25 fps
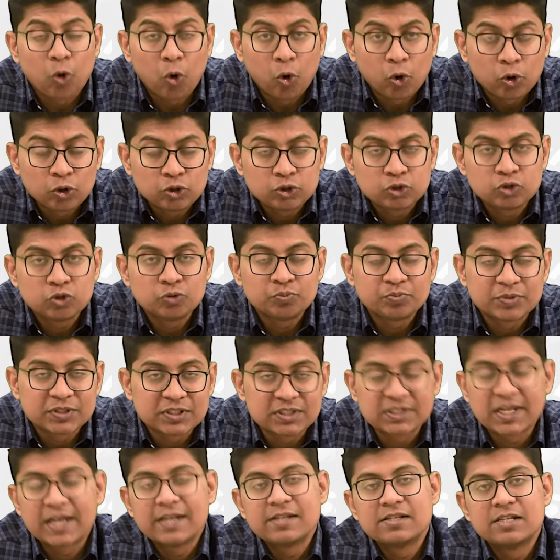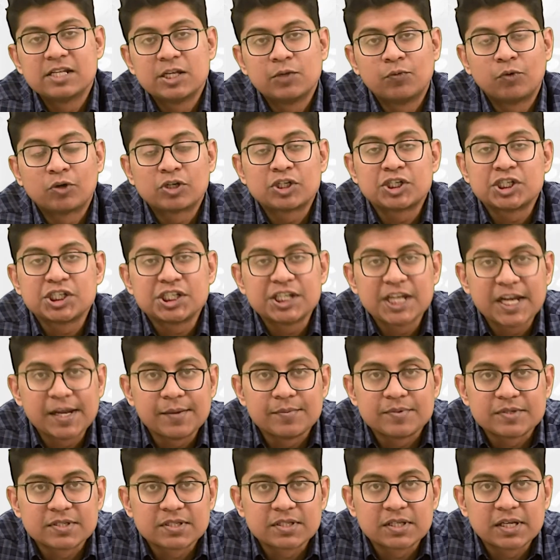also precisely what
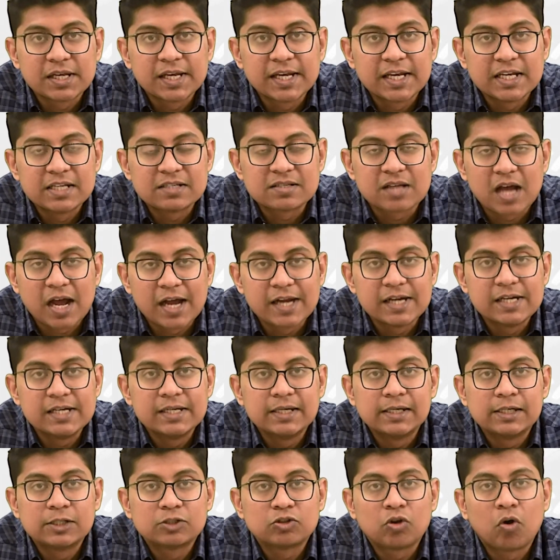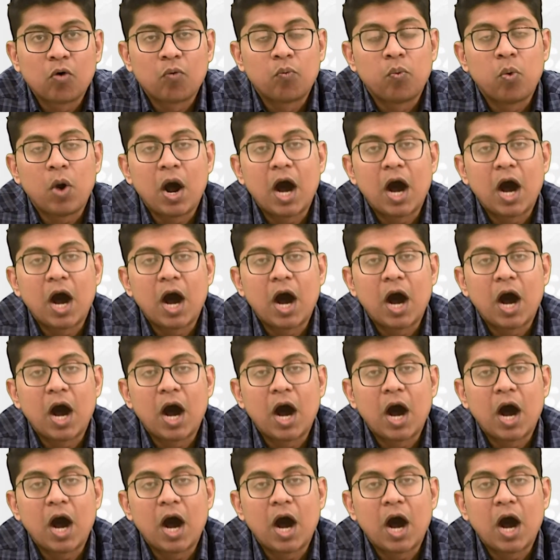shapes his ideas of